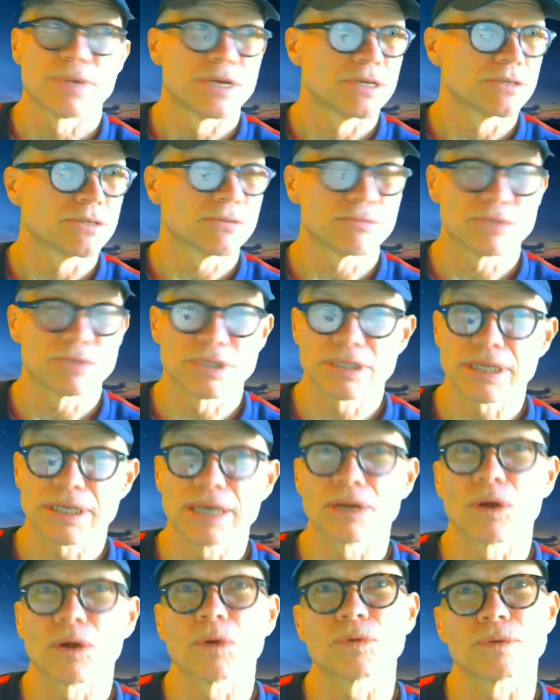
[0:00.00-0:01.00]
So just
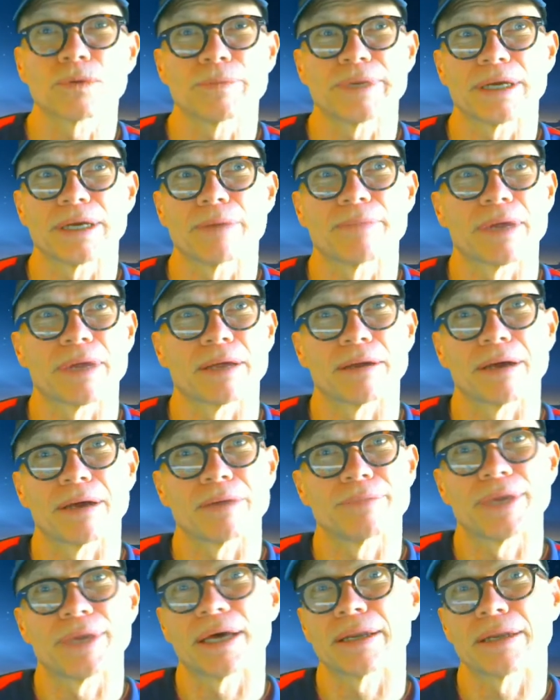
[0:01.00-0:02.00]
get hold of me.
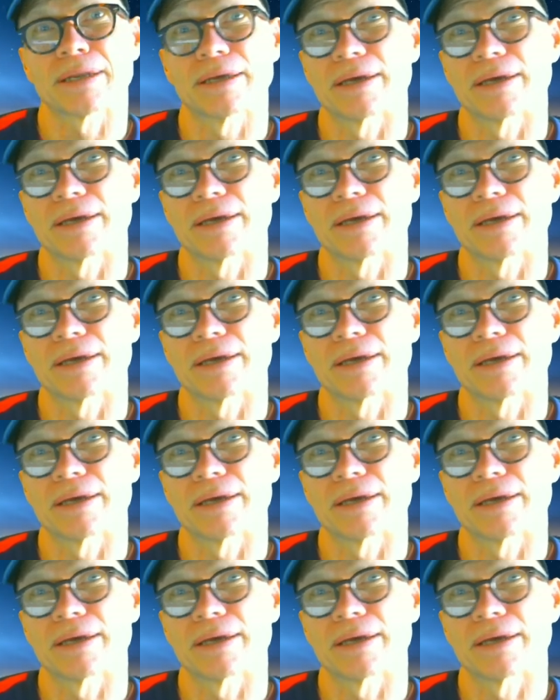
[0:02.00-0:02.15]
I'm not